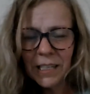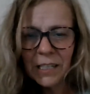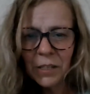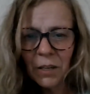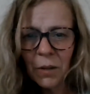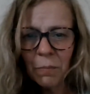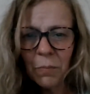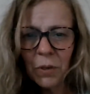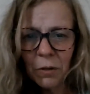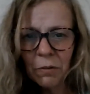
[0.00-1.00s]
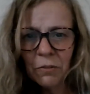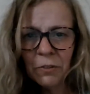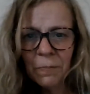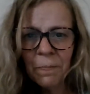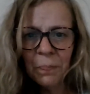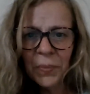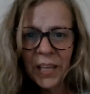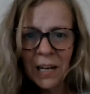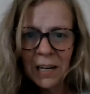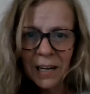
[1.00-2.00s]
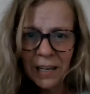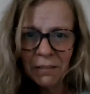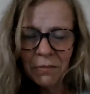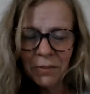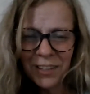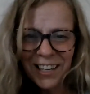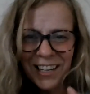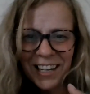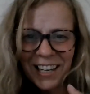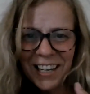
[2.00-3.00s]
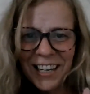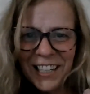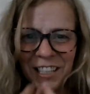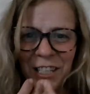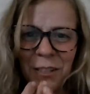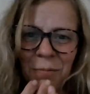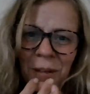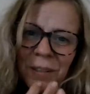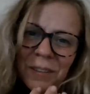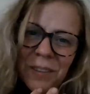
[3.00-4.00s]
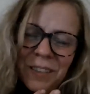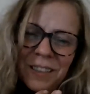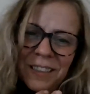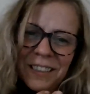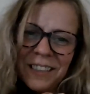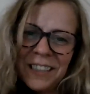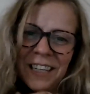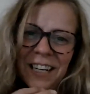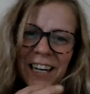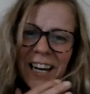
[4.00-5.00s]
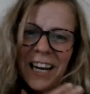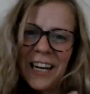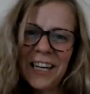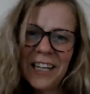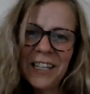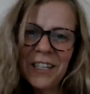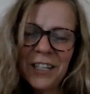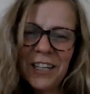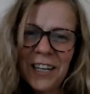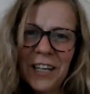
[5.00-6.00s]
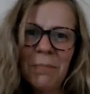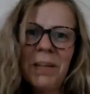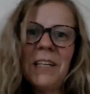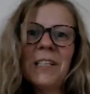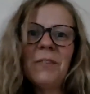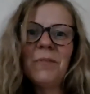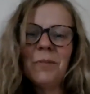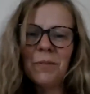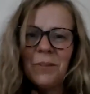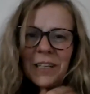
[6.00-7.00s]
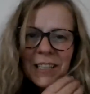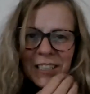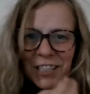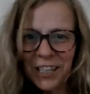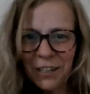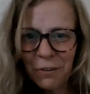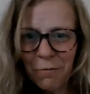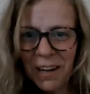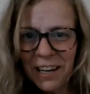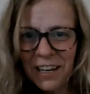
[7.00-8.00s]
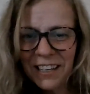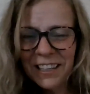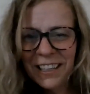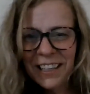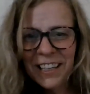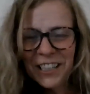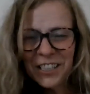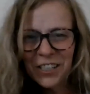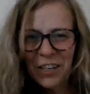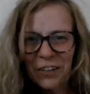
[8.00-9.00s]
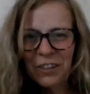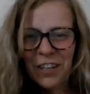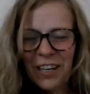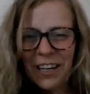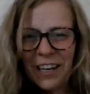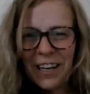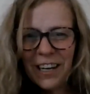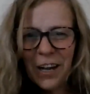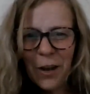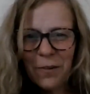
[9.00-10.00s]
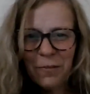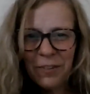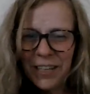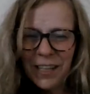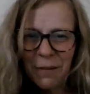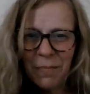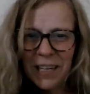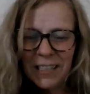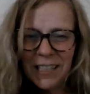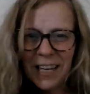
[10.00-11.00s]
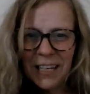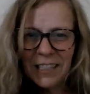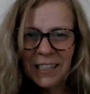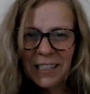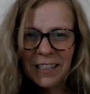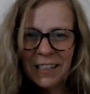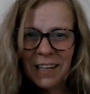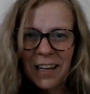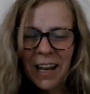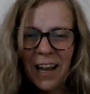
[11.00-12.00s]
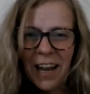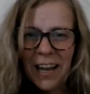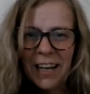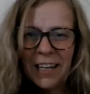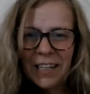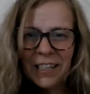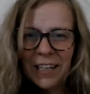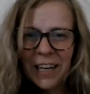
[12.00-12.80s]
to move and live in this world in a peaceful and gentle way. So hopefully that makes sense, and